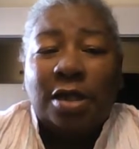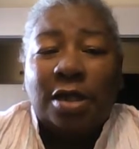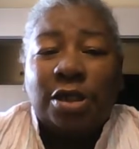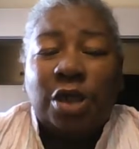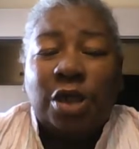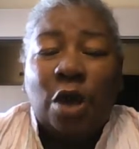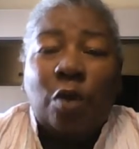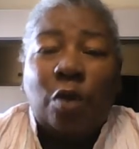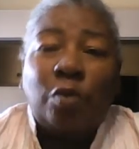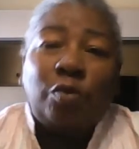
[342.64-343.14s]

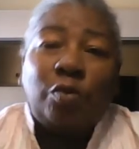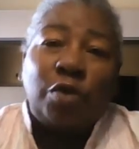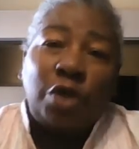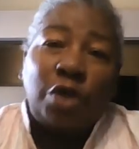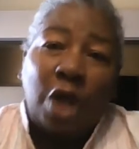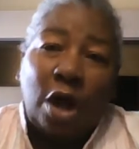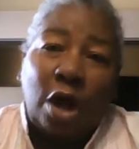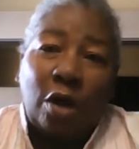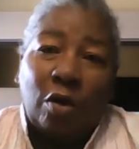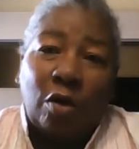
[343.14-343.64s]
don't
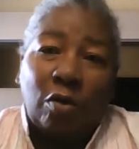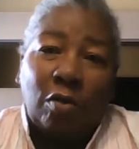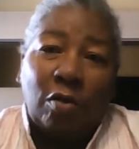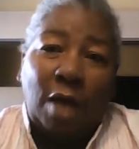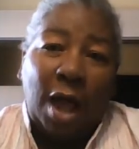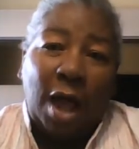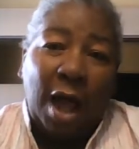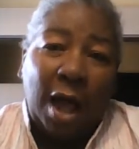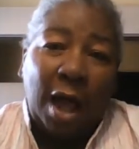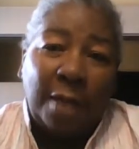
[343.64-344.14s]
know
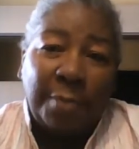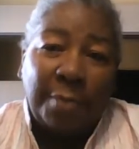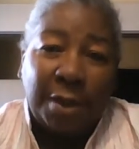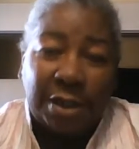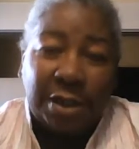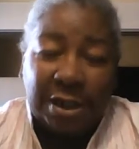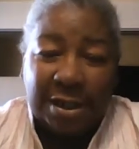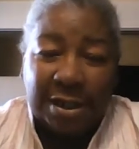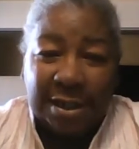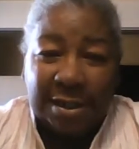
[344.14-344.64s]
how
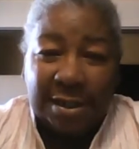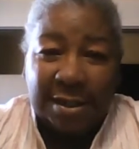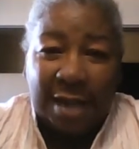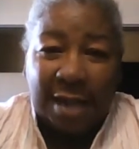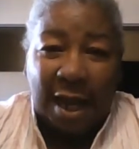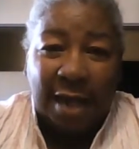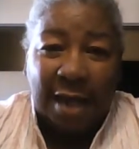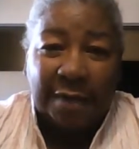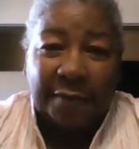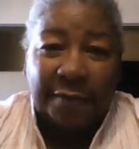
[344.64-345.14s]
much is
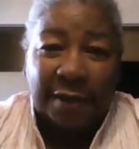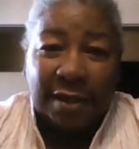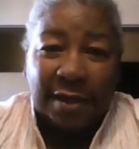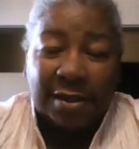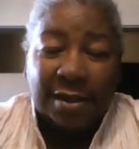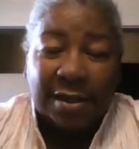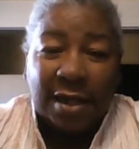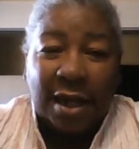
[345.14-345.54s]
inside of us.